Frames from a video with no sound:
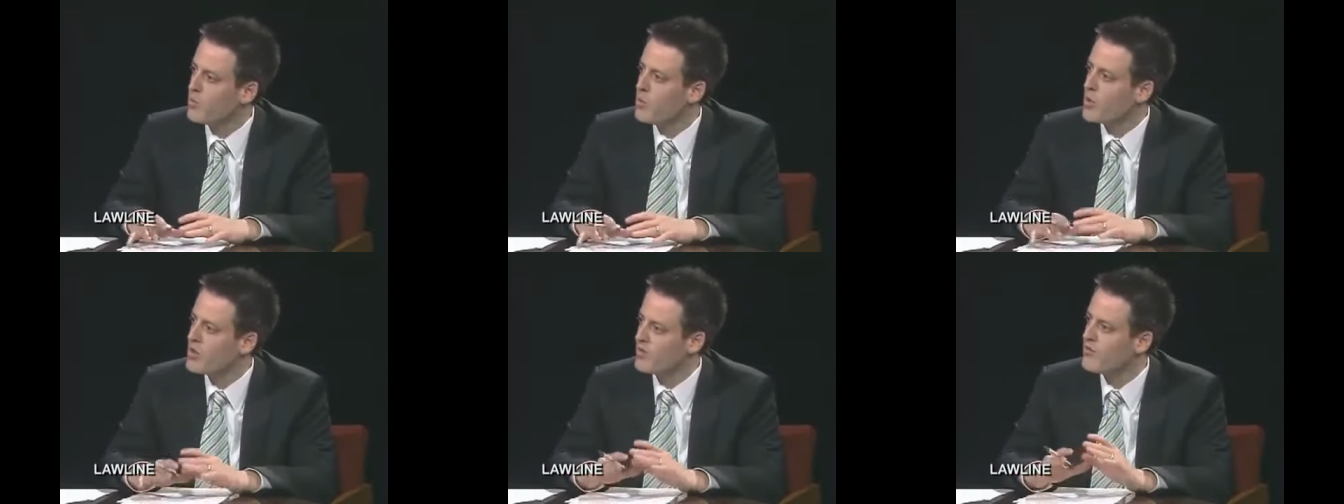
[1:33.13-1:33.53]

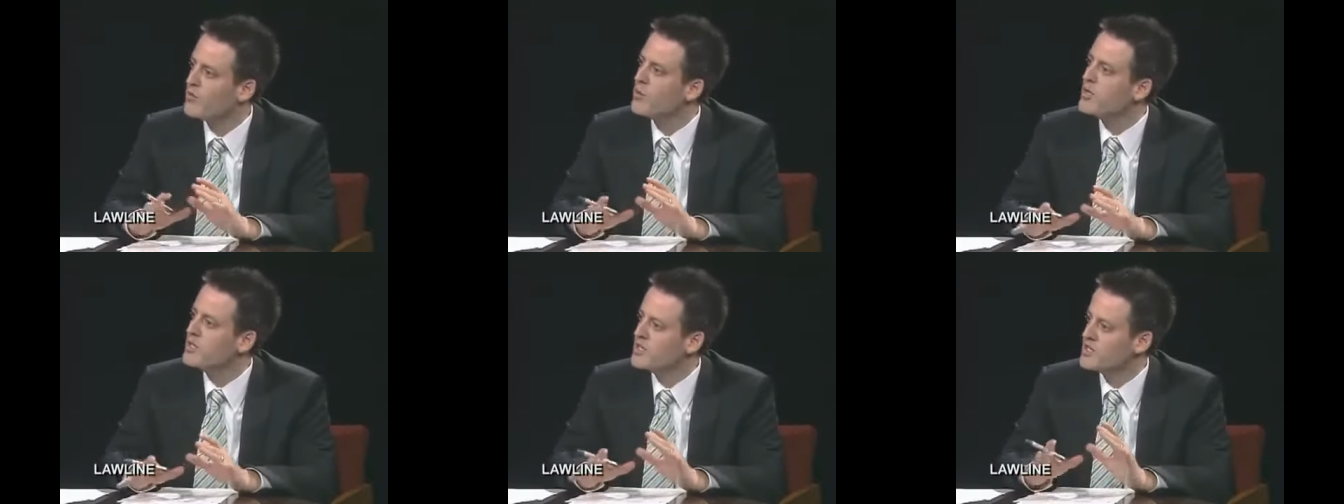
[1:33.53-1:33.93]
where the
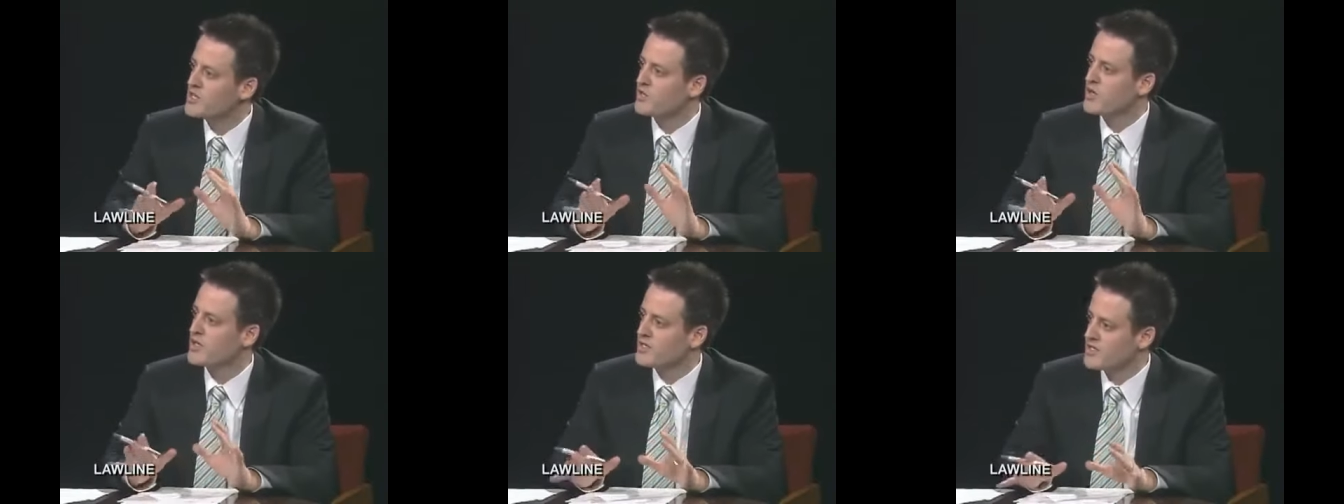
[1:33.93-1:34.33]
food
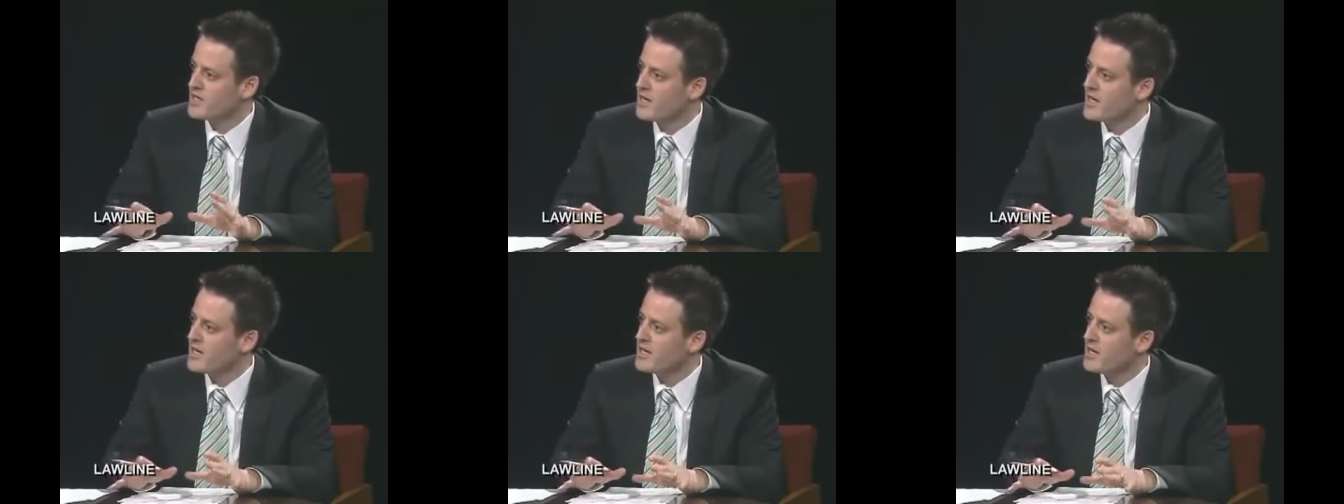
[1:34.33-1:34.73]
industry is
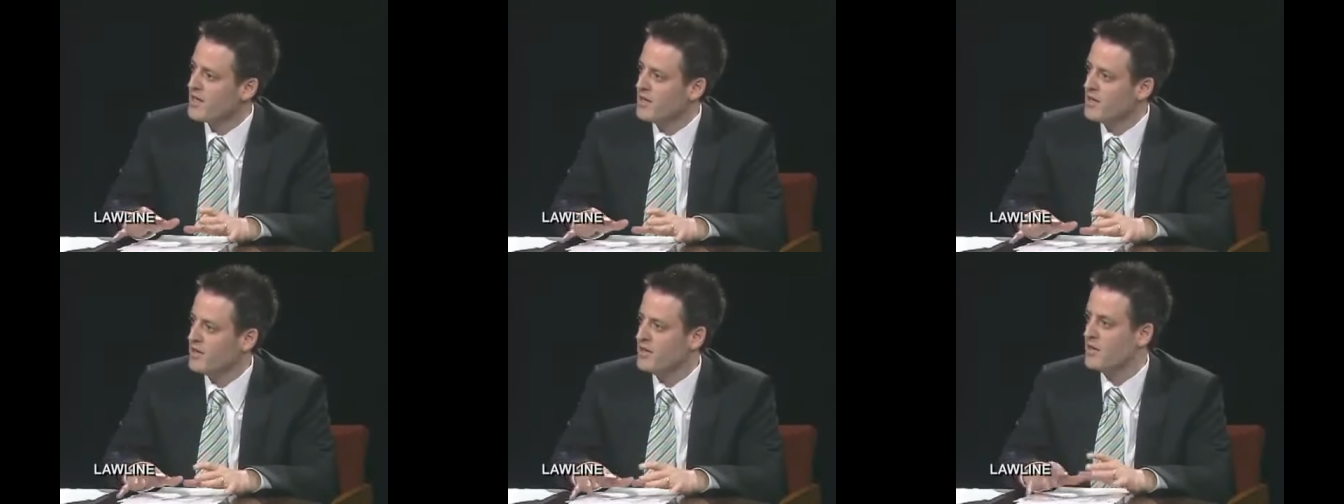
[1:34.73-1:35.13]
today,
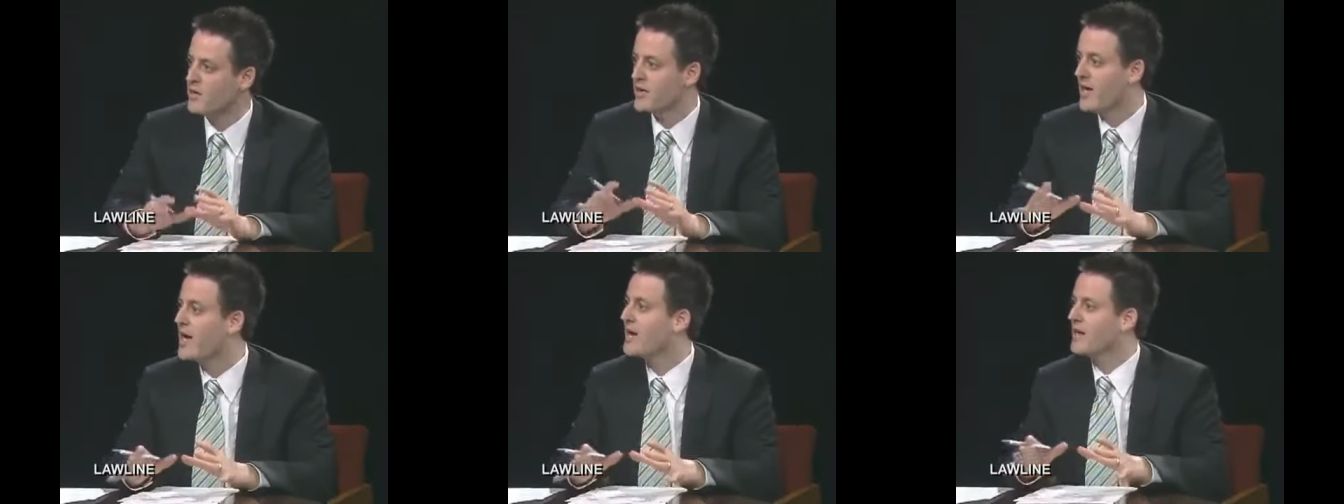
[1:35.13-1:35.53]
that the
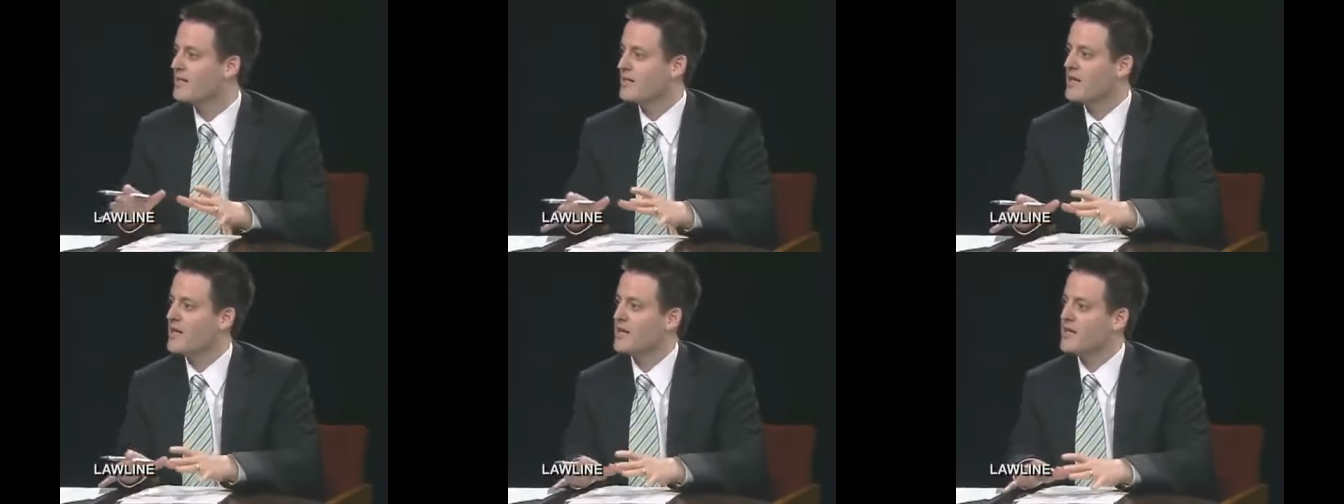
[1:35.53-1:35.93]

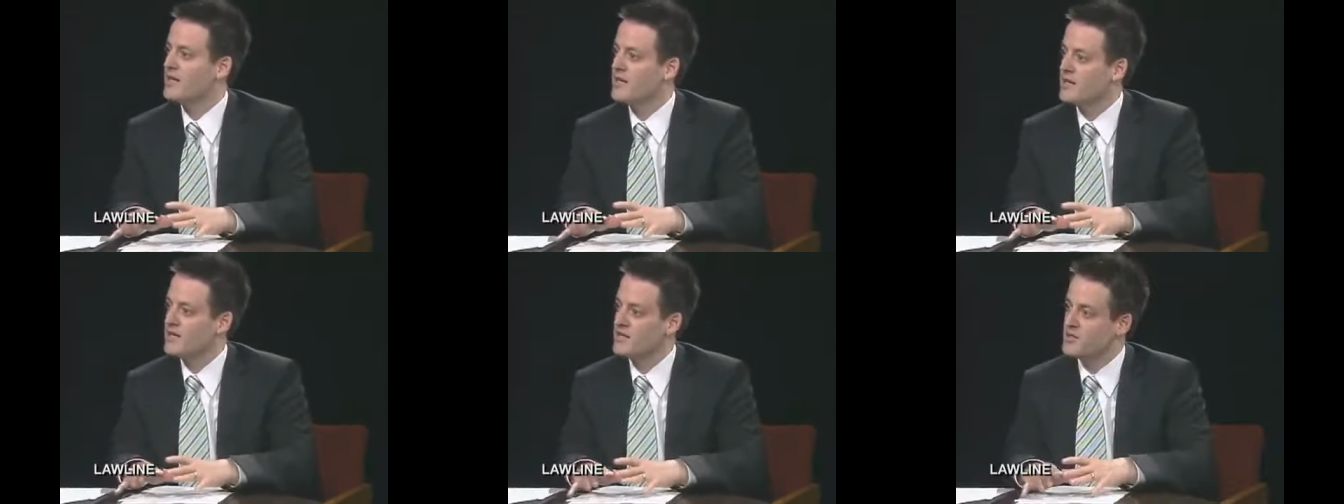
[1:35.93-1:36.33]
organic side
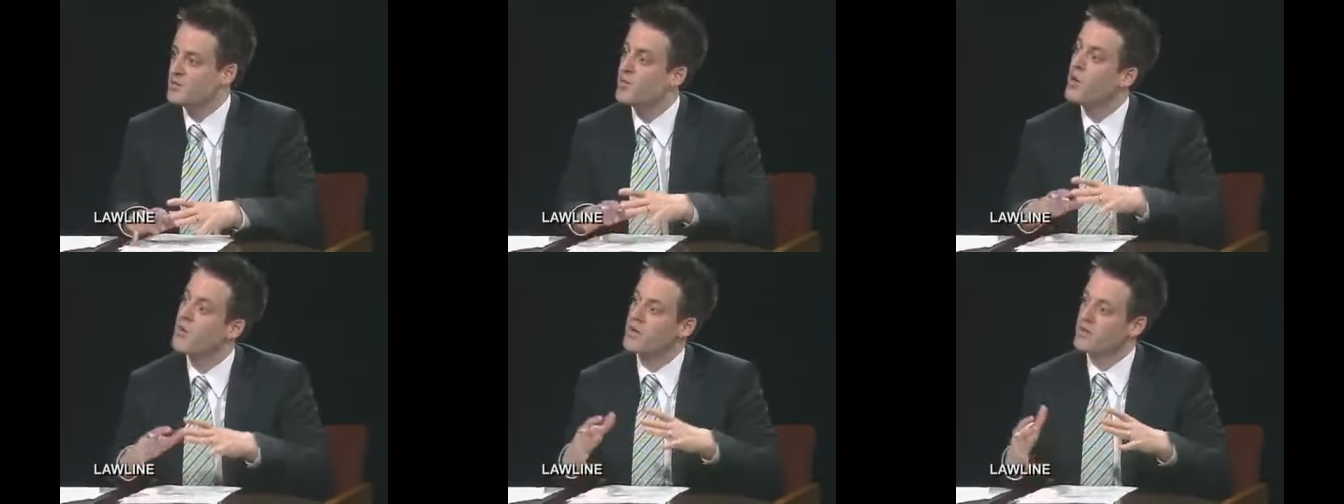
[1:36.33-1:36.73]
is
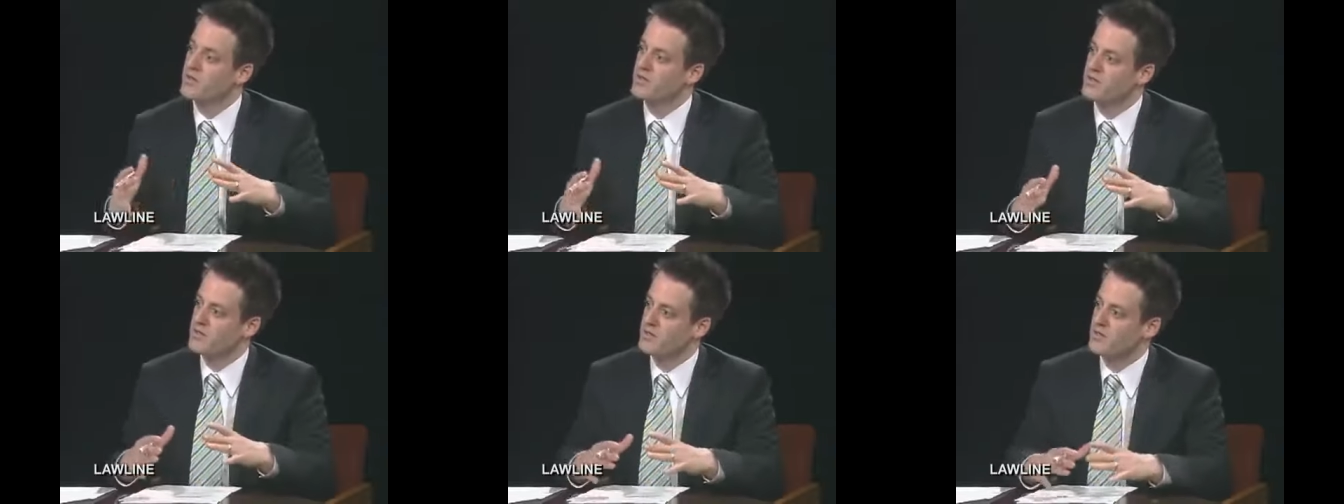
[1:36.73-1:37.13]

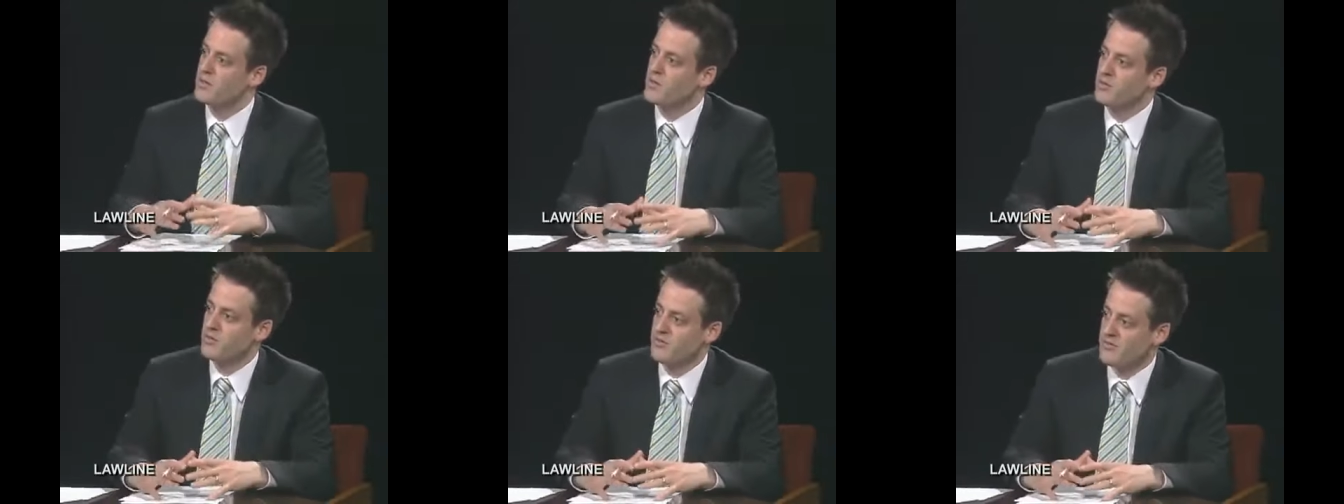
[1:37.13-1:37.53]
growing
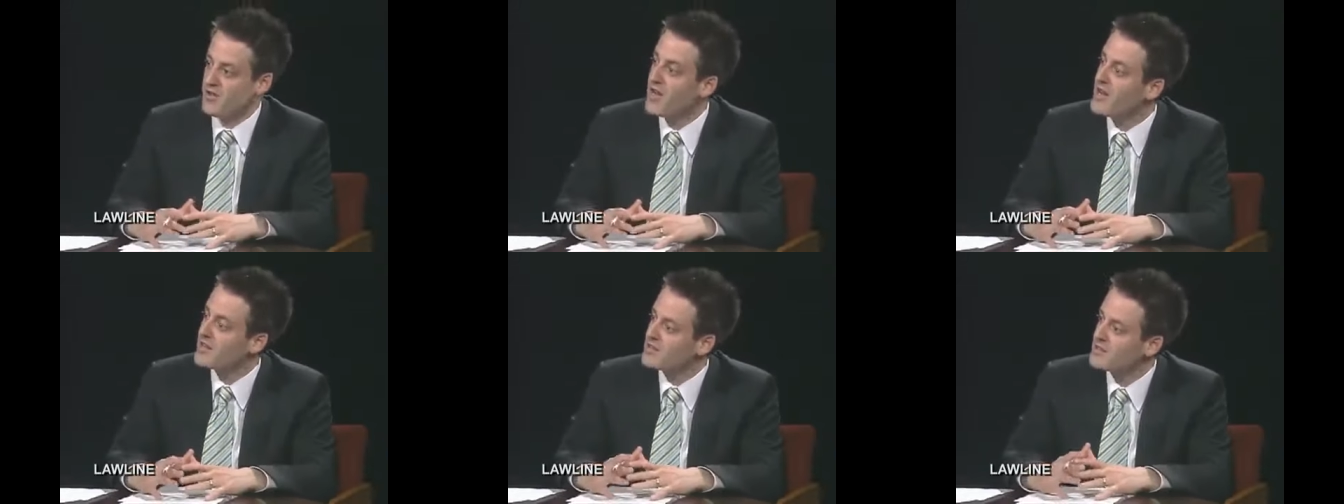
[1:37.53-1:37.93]
so
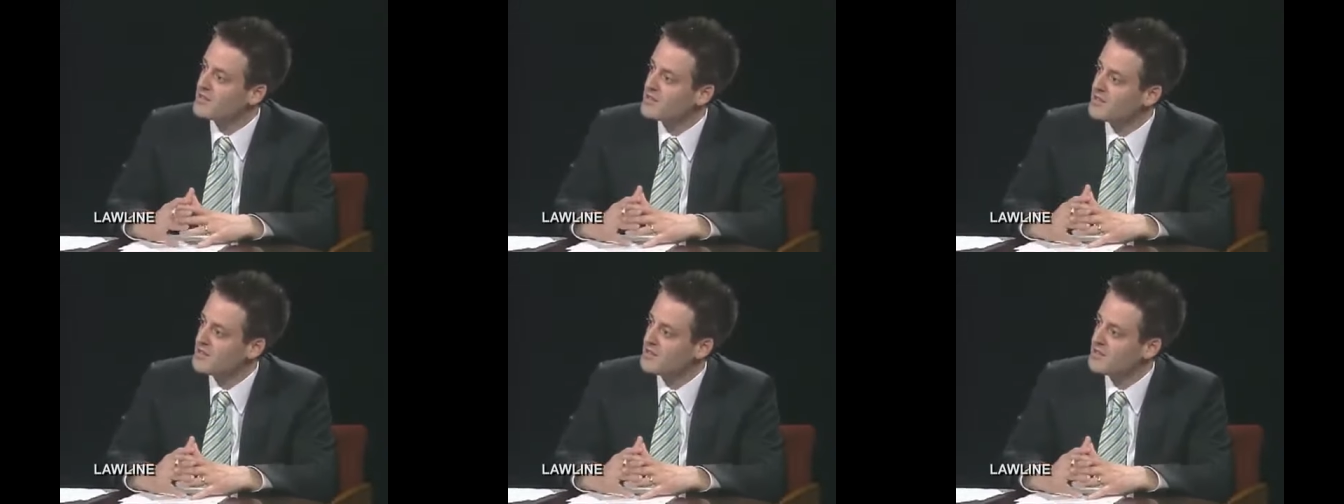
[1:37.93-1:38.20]
fast?